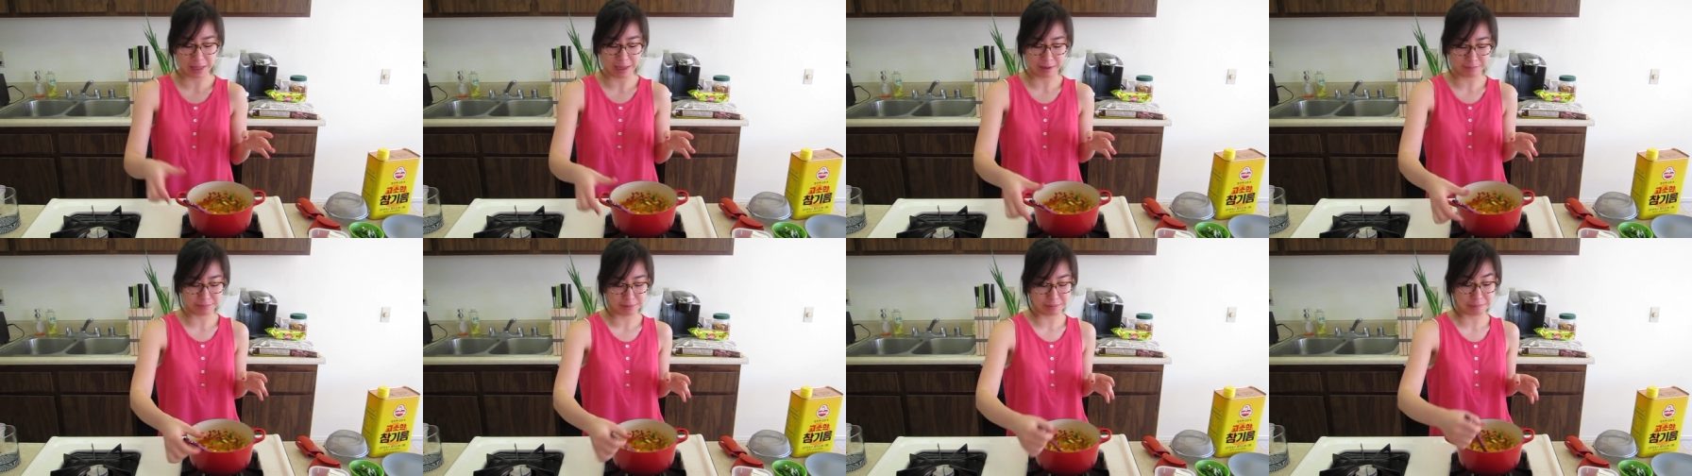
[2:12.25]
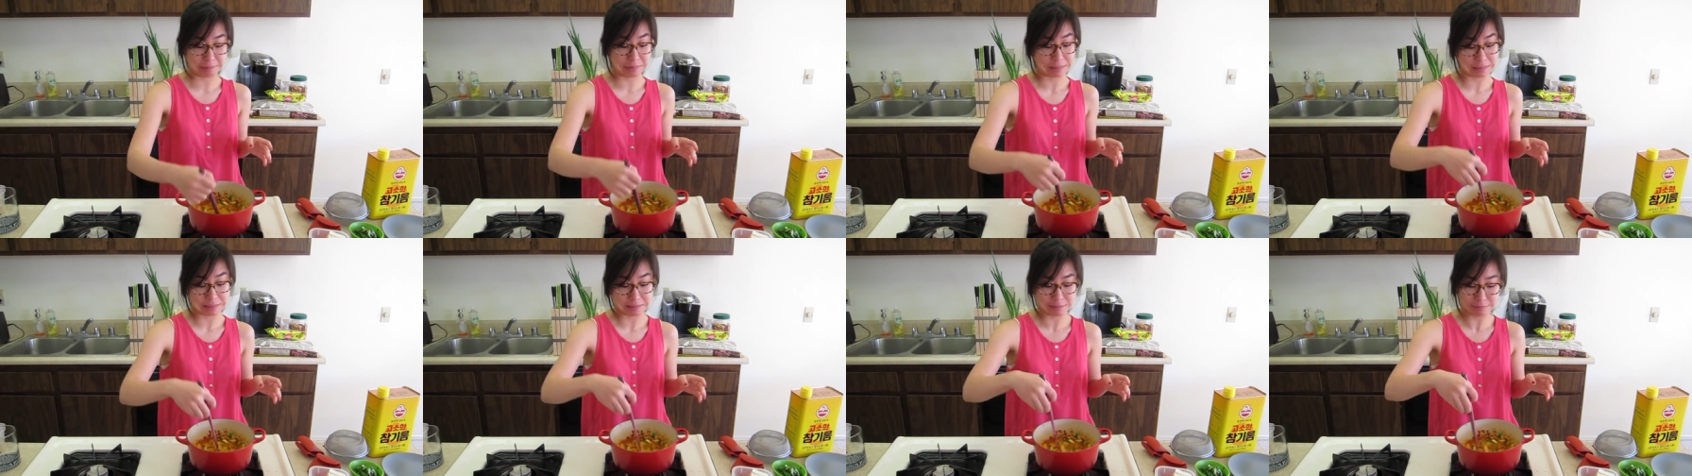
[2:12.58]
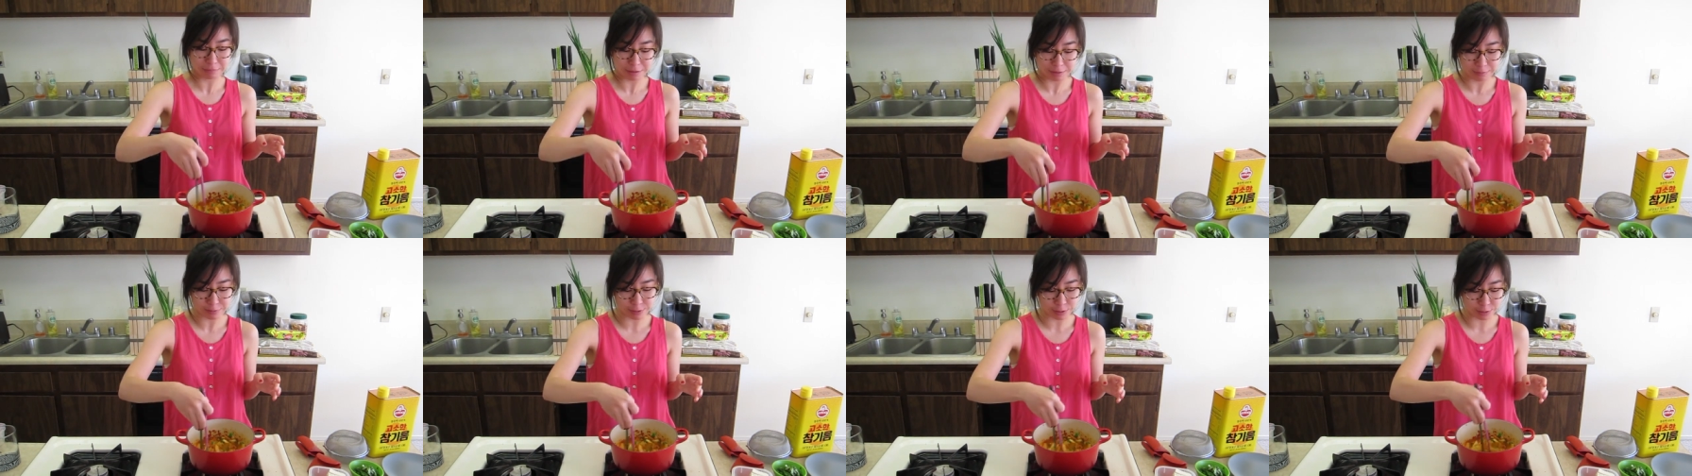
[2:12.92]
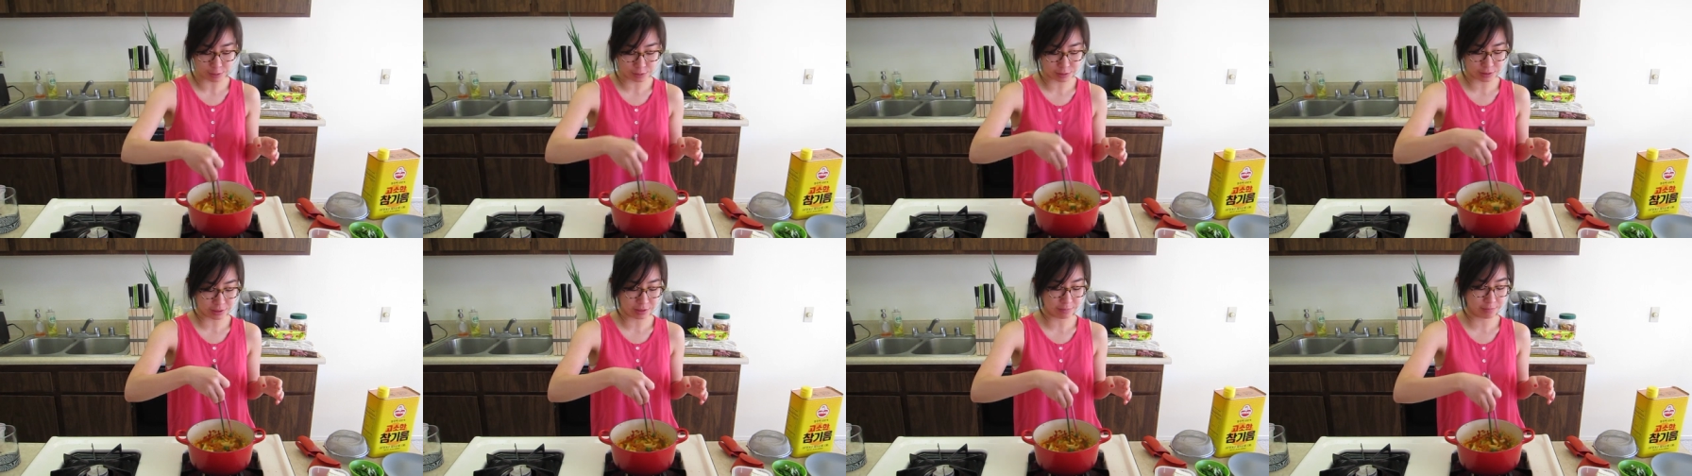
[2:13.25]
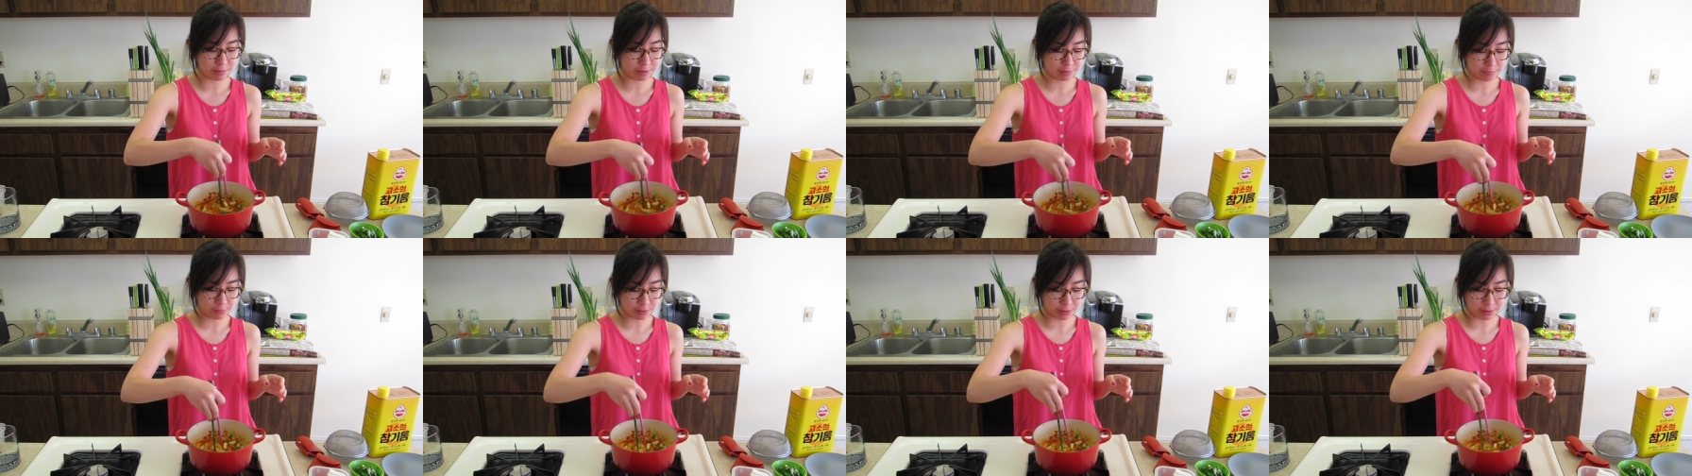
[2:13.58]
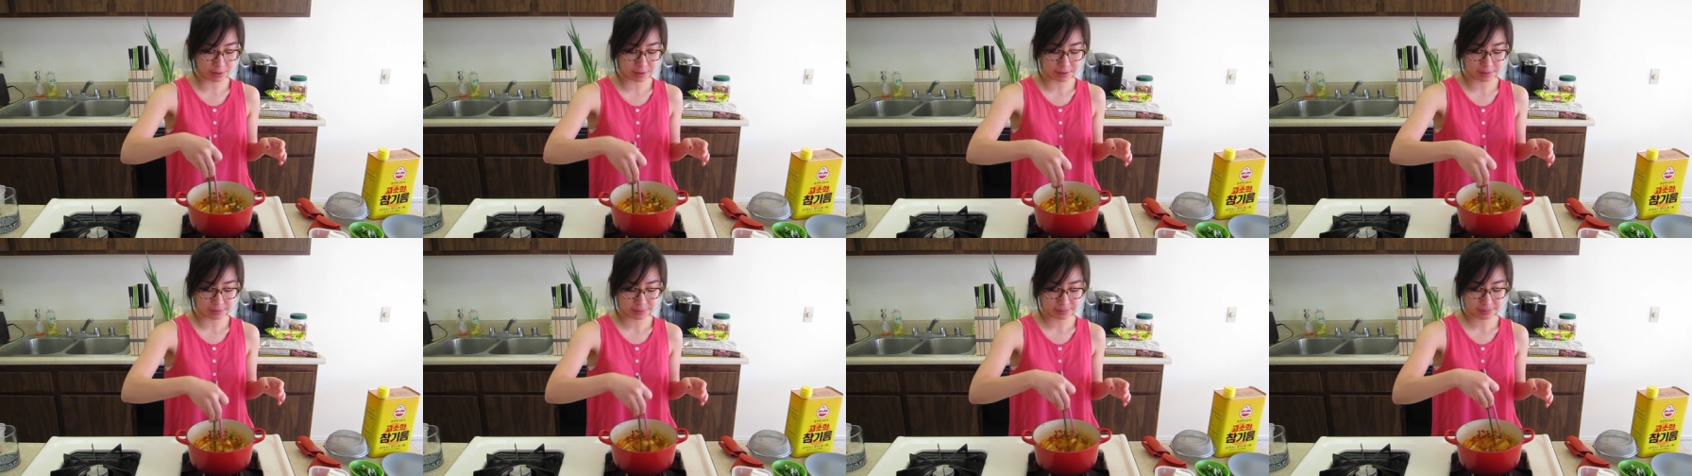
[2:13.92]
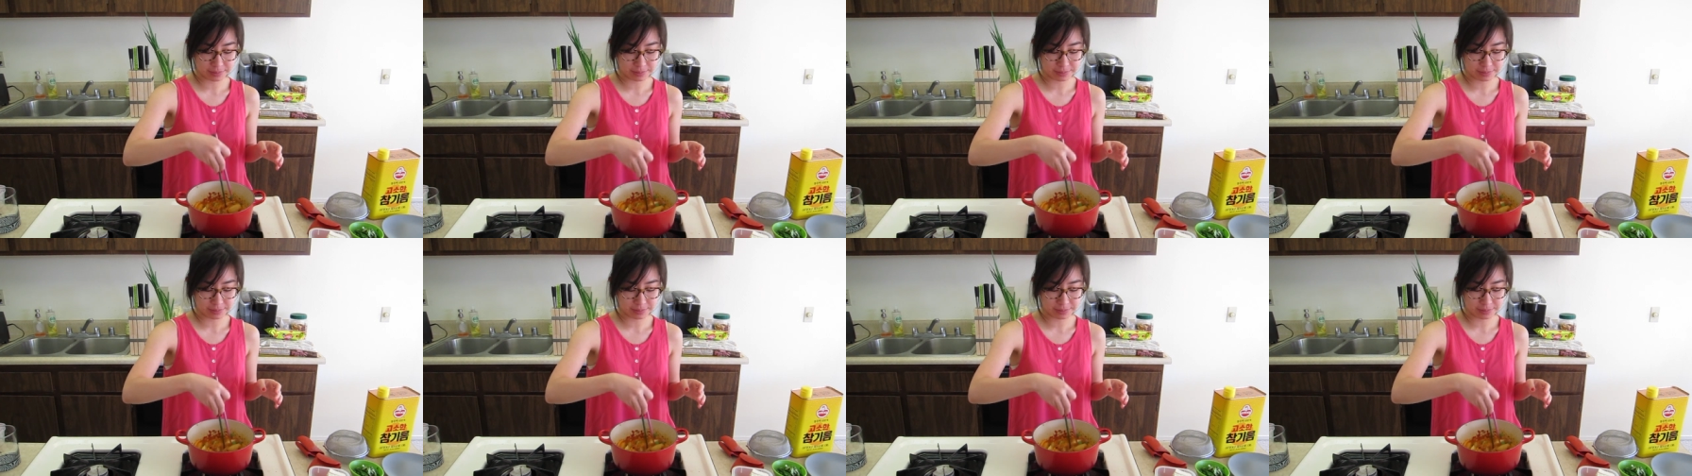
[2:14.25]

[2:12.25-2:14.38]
happen because I've never used it before.